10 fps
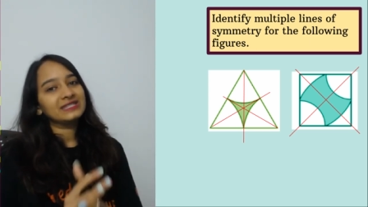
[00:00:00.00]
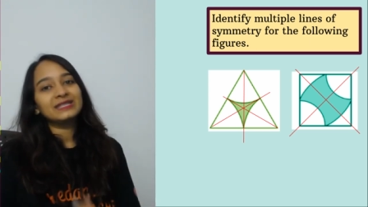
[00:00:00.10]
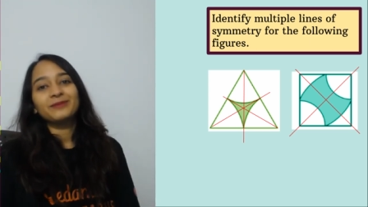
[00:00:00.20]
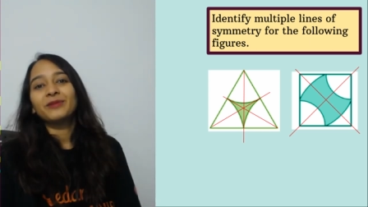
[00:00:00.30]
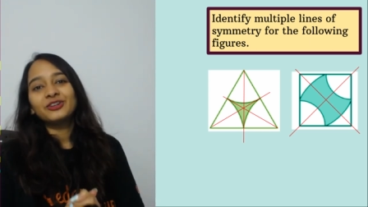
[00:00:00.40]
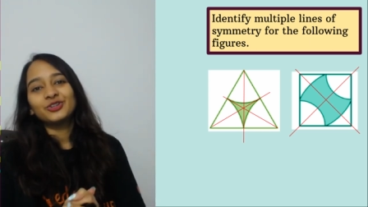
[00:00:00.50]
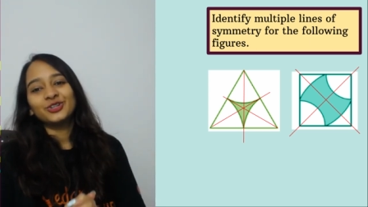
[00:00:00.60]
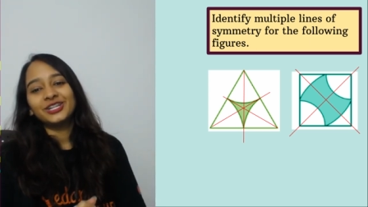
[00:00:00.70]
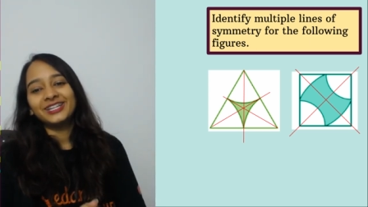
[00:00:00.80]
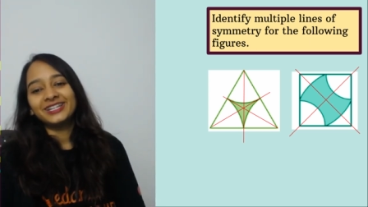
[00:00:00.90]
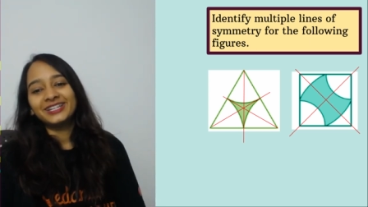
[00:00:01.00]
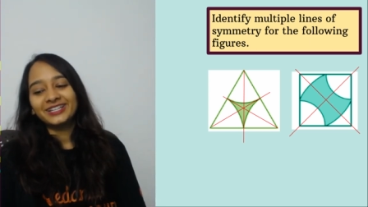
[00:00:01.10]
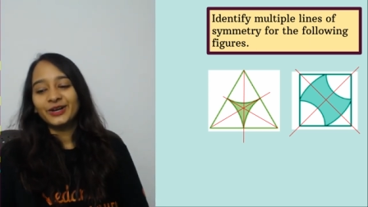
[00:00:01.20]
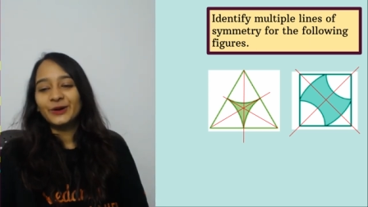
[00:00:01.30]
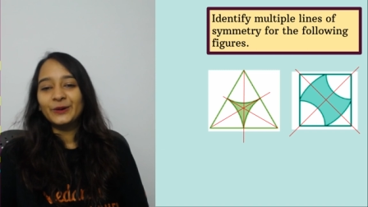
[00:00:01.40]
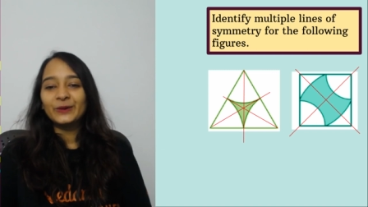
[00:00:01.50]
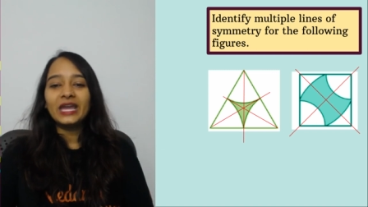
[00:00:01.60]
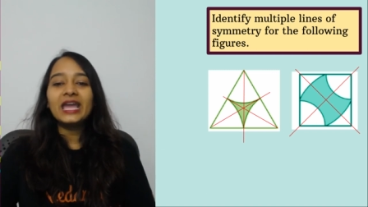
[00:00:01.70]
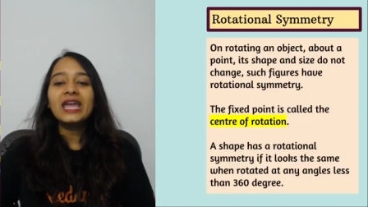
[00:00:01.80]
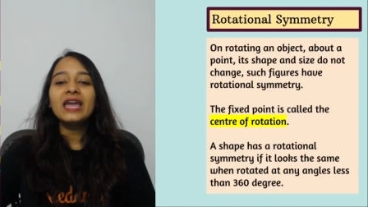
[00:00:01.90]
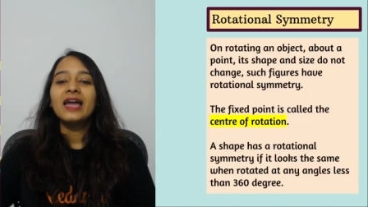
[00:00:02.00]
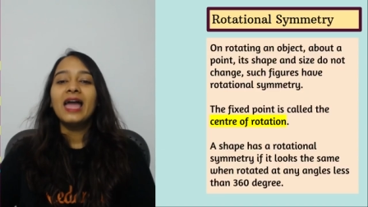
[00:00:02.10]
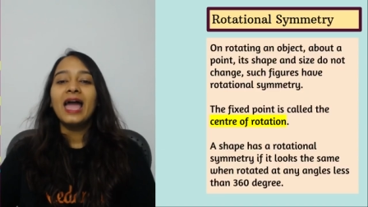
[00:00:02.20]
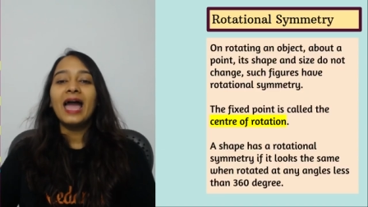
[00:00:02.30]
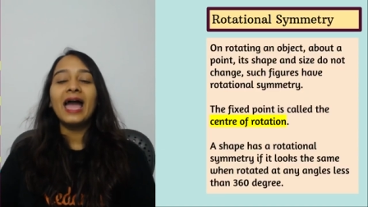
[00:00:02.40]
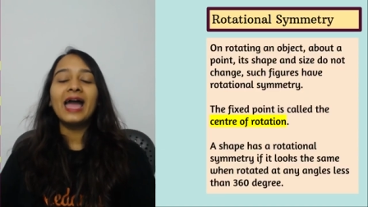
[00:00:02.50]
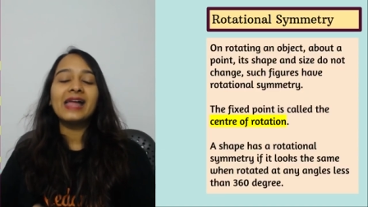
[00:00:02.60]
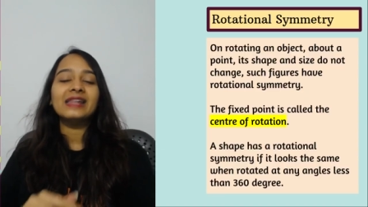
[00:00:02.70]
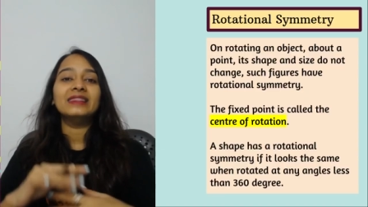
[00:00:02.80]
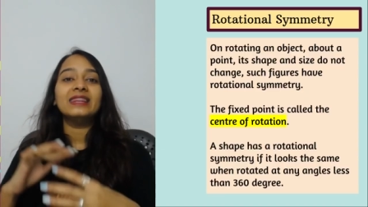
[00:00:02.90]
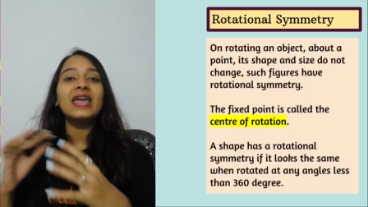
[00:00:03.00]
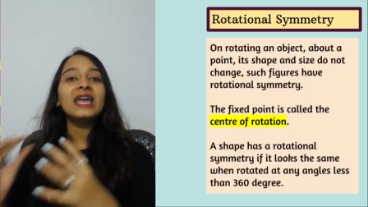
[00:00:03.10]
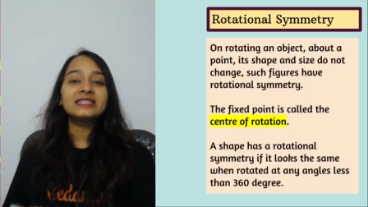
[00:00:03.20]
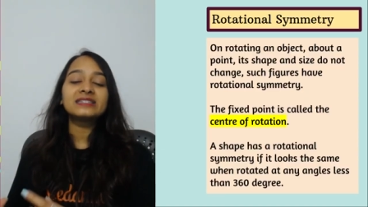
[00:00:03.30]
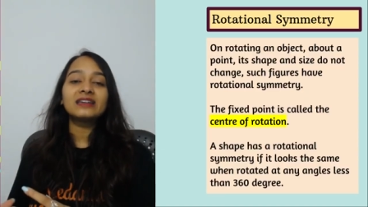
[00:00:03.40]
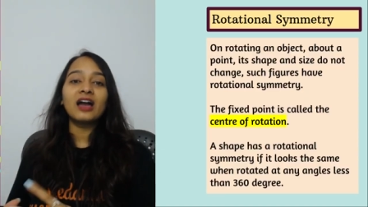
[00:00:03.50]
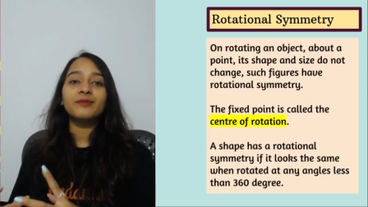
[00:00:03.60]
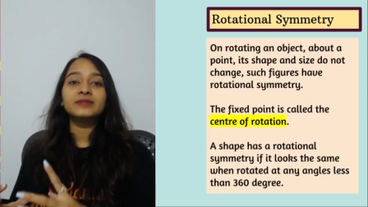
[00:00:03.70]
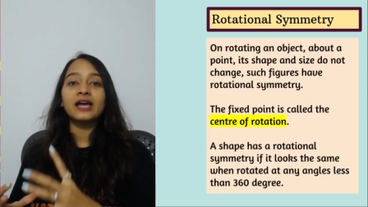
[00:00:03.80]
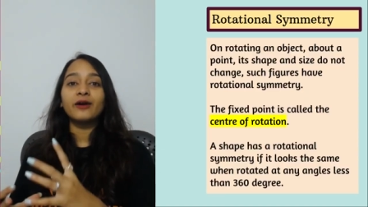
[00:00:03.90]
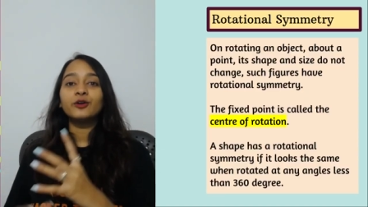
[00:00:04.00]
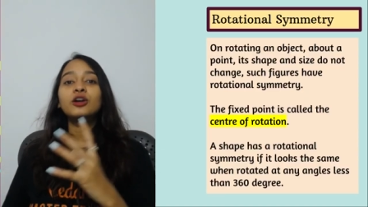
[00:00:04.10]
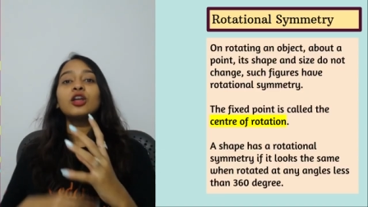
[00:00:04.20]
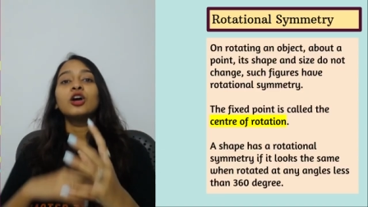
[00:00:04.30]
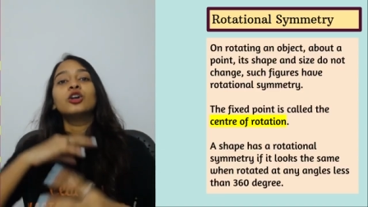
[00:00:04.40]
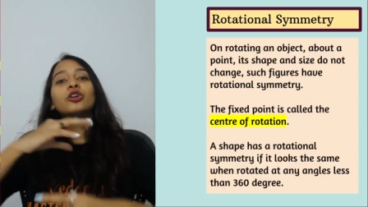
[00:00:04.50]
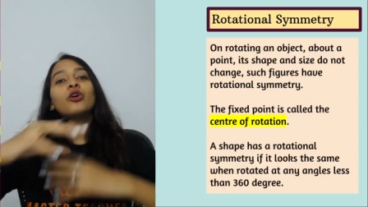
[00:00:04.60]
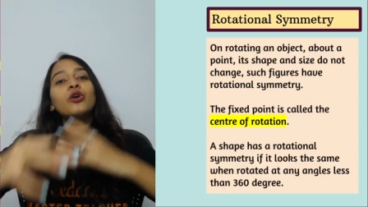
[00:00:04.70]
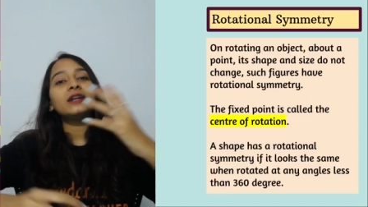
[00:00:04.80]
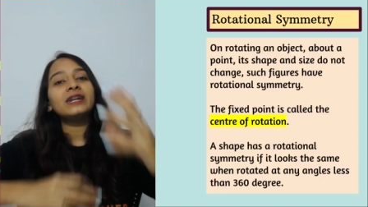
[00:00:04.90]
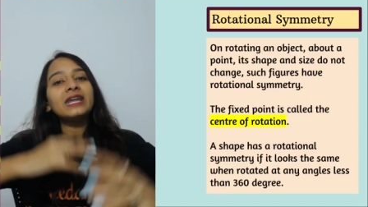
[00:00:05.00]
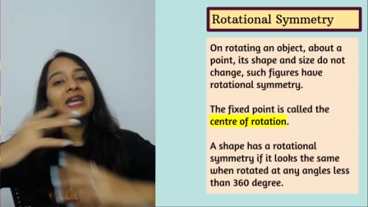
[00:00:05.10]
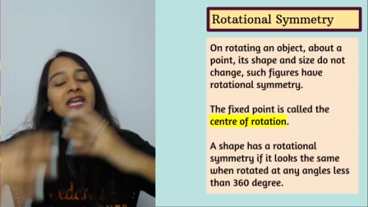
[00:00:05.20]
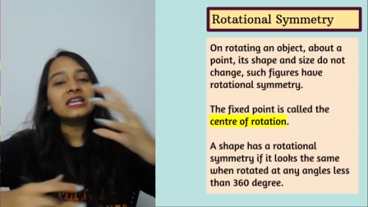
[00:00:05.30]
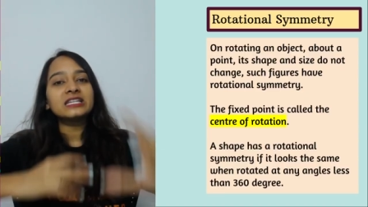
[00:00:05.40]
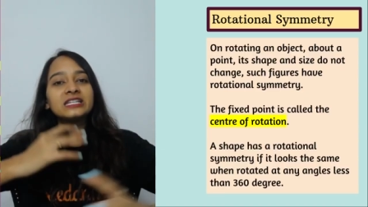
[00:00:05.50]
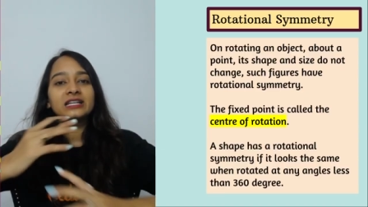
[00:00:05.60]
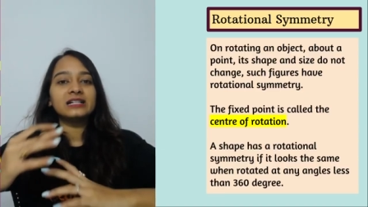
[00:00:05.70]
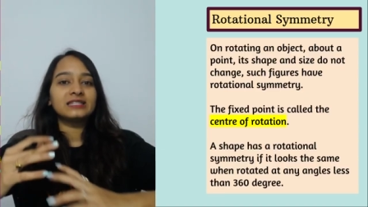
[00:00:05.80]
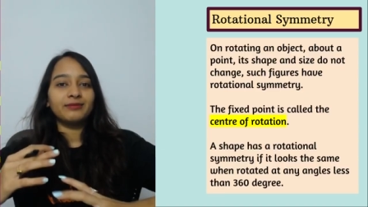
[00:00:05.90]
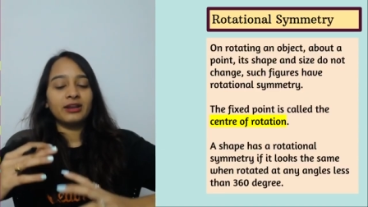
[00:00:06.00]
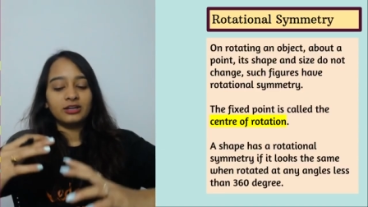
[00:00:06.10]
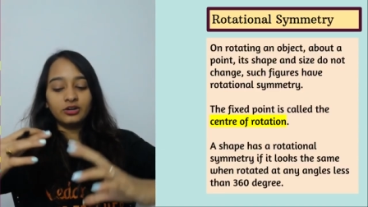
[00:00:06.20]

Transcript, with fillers: symmetry. Okay. And next comes our rotational symmetry.